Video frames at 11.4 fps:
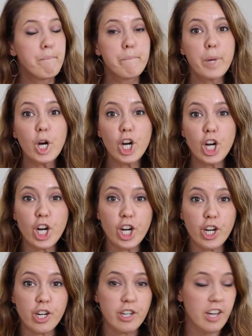
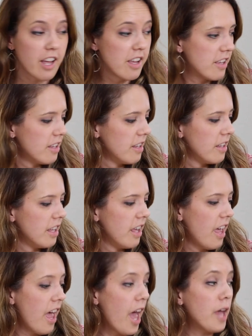bird.
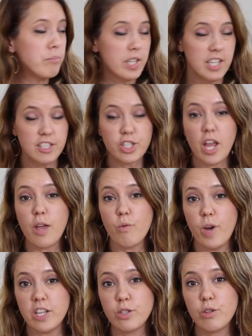And PJ
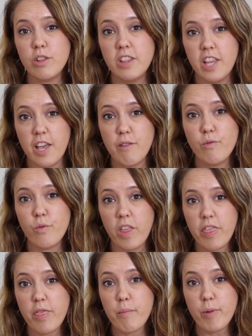went to live with
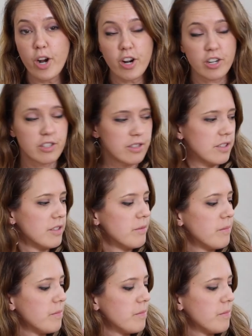the birds.